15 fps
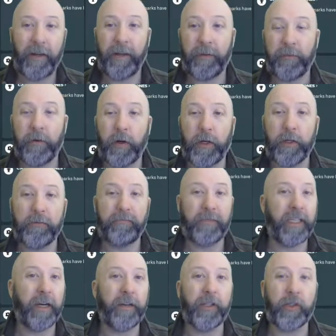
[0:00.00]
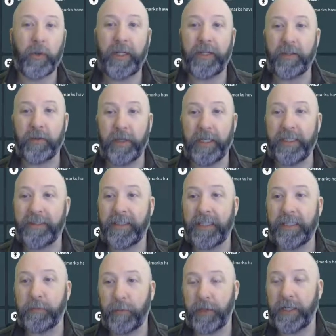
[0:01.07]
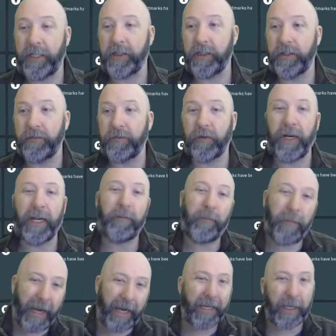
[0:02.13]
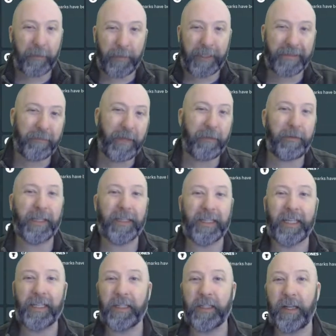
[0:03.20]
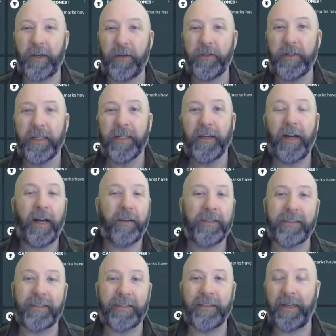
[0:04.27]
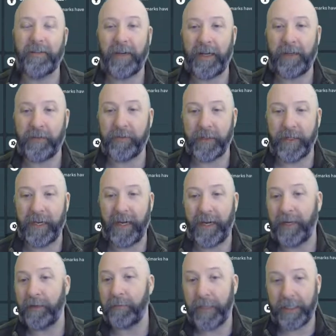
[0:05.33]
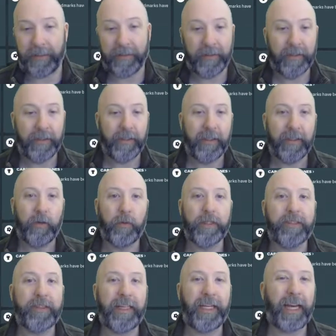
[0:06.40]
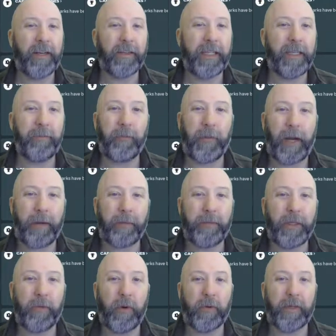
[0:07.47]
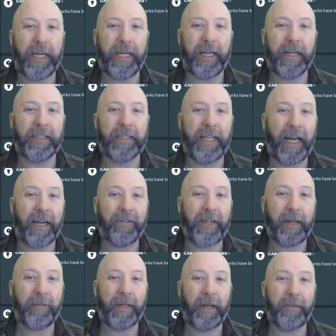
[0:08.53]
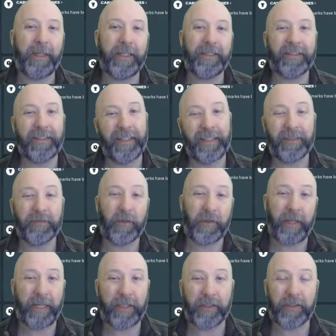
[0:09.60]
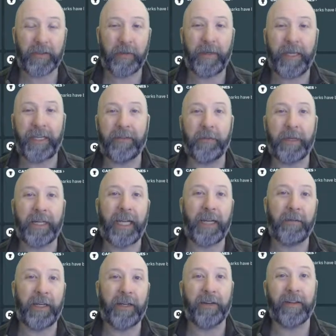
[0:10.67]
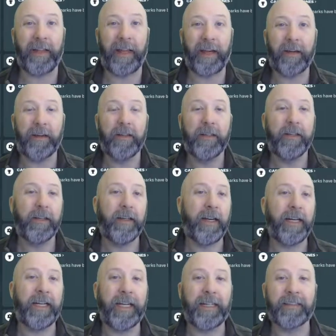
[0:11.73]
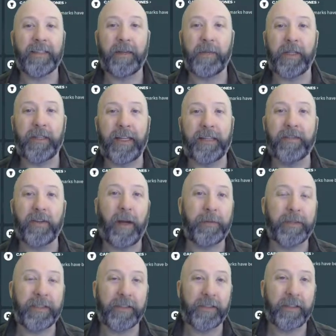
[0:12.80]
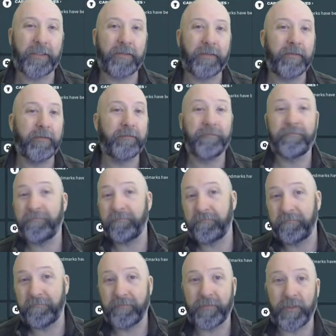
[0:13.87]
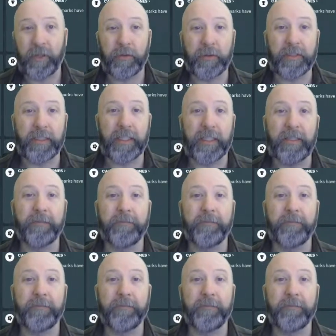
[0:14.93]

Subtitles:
For the under 23s, he's pretty good. For a backup, he's maybe a little low. Obviously, he's not valued very high, but we'll see. He probably won't get a lot of game time in. It is rotation, so I may give him a game here and there against some of the lesser opposition. So we'll see.